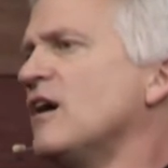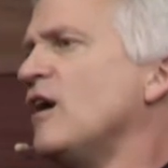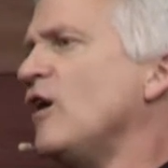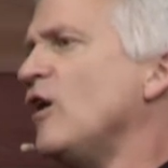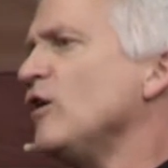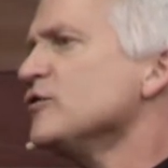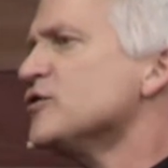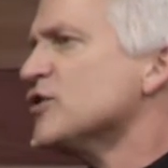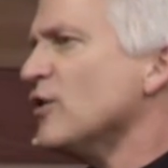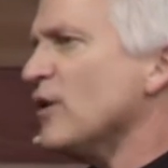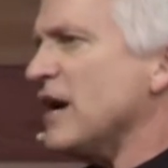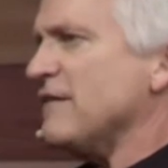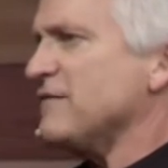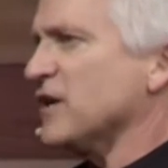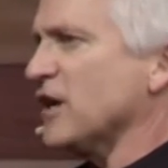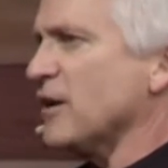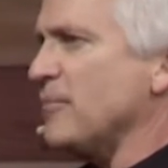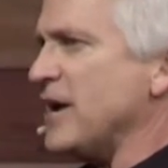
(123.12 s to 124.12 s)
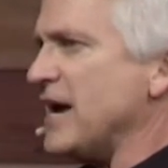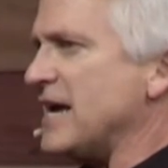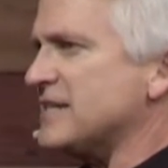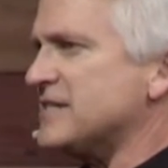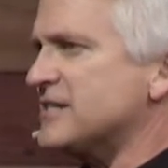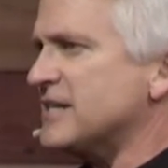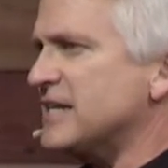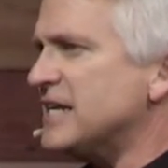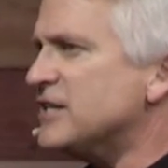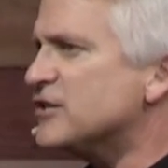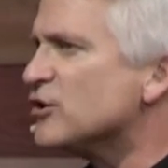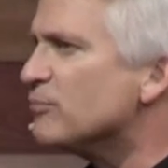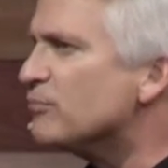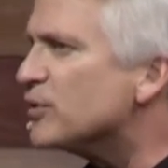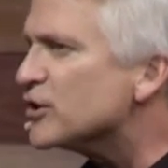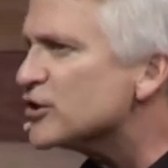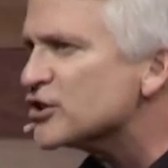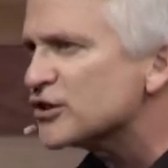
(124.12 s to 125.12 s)
also have the capacity to
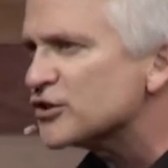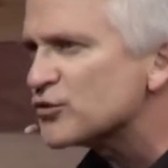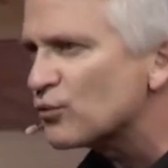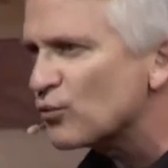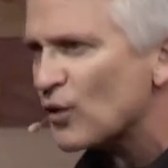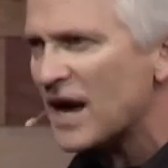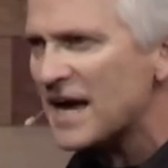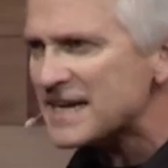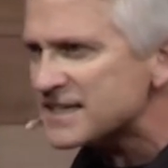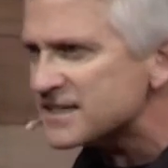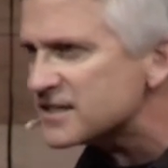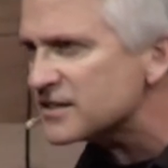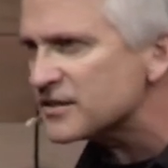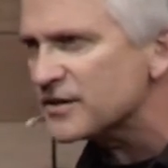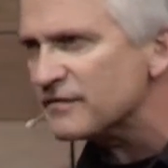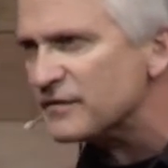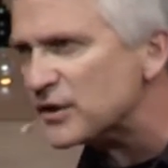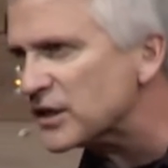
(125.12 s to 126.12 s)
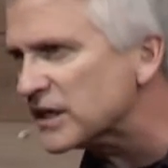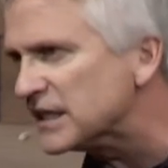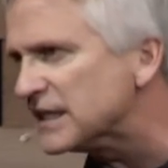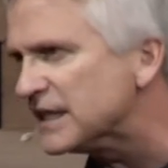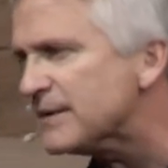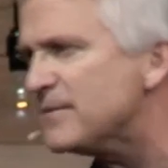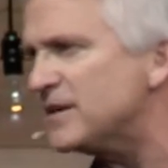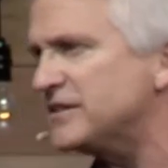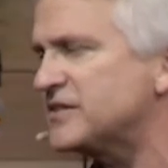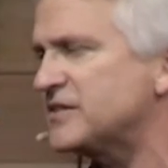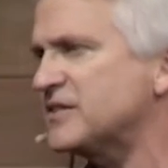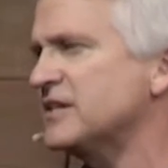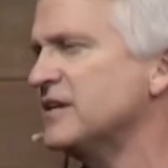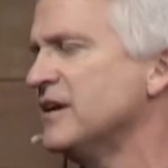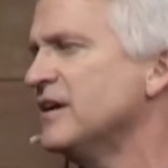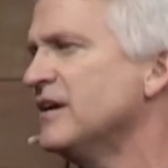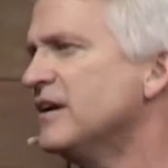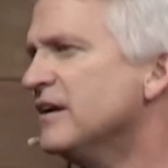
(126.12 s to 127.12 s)
push us right to the very
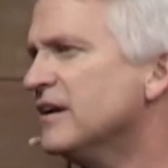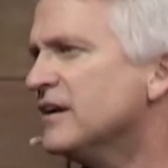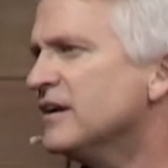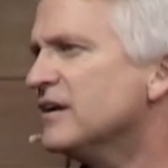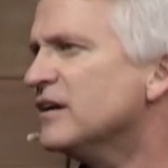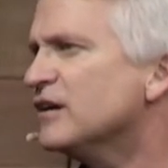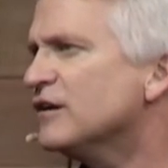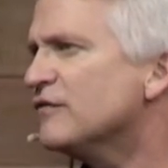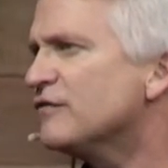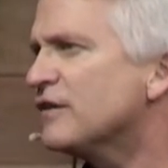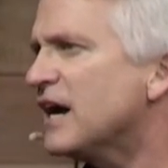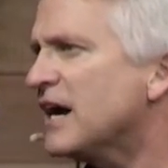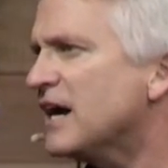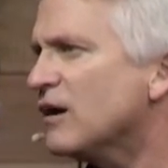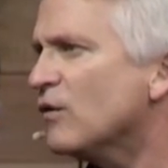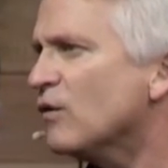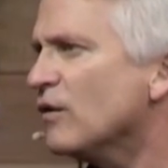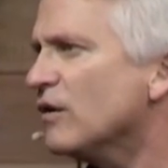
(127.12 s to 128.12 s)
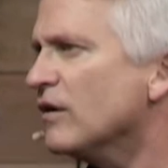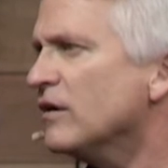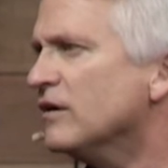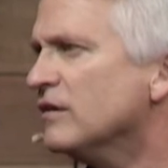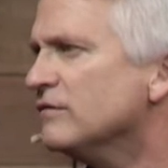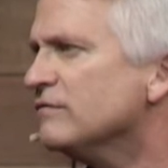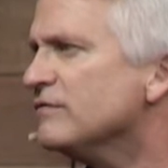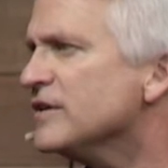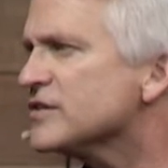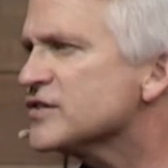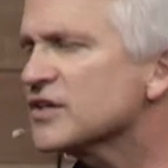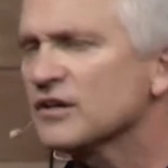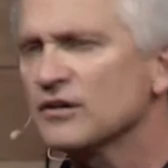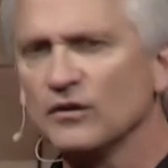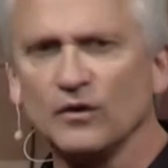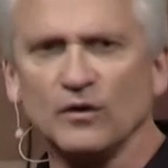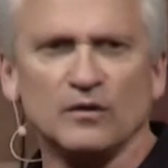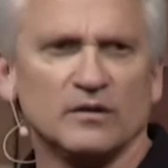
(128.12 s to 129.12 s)
limits of our
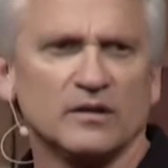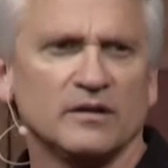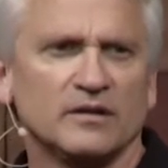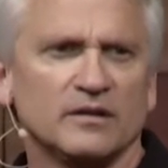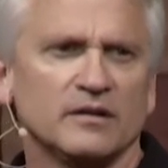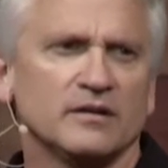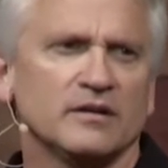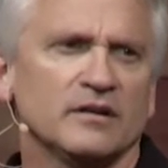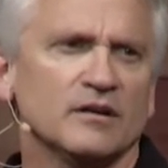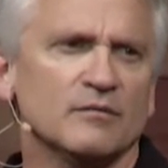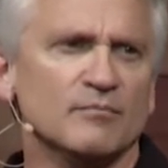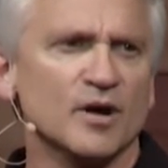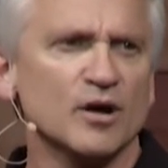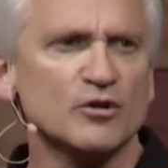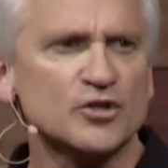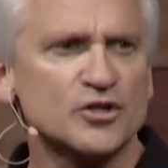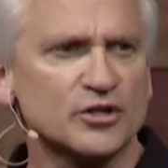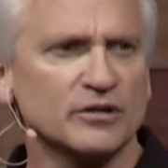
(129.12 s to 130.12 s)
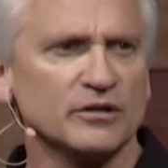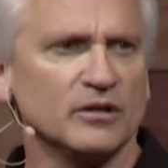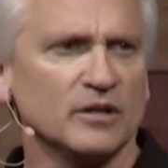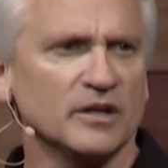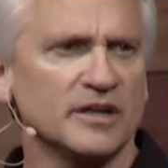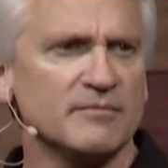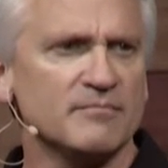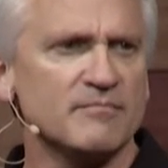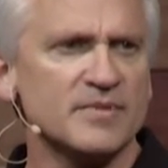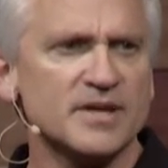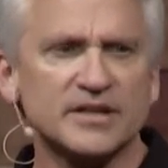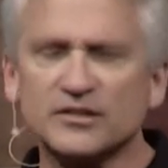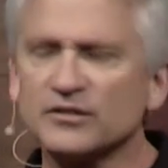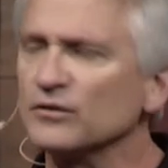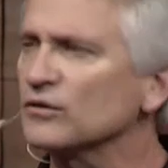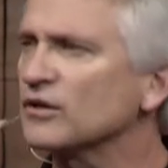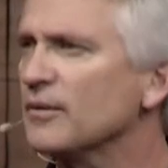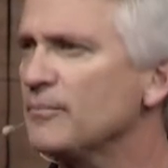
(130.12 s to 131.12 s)
physical, emotional, and
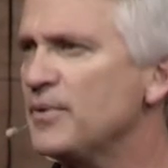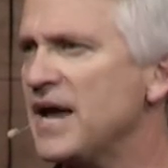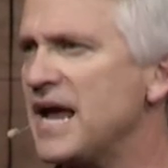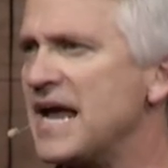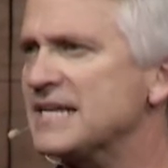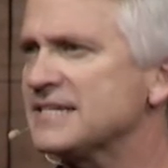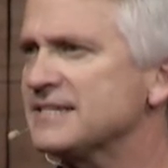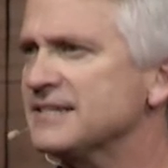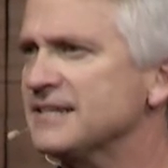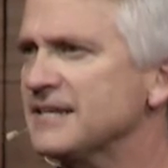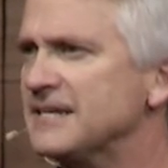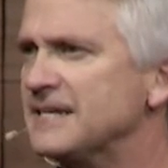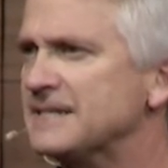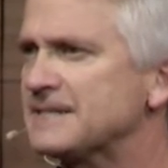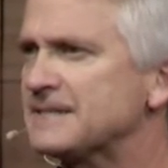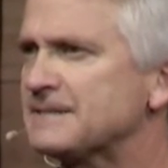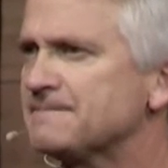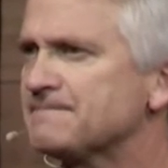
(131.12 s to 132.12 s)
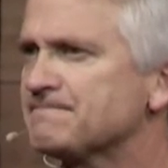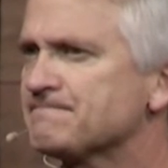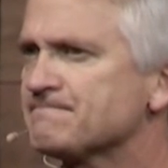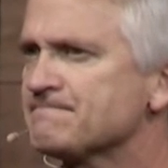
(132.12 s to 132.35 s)
mental capacities.